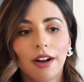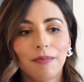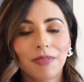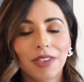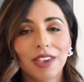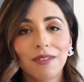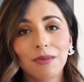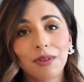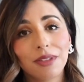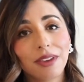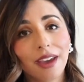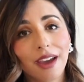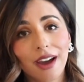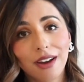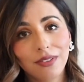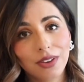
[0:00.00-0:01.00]
Even with
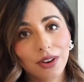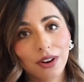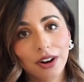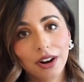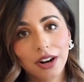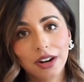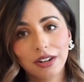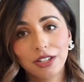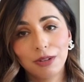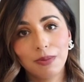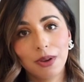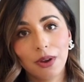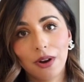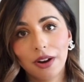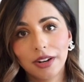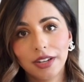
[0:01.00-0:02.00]
caviar, to be
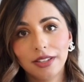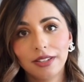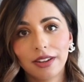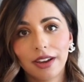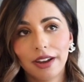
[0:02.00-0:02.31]
honest,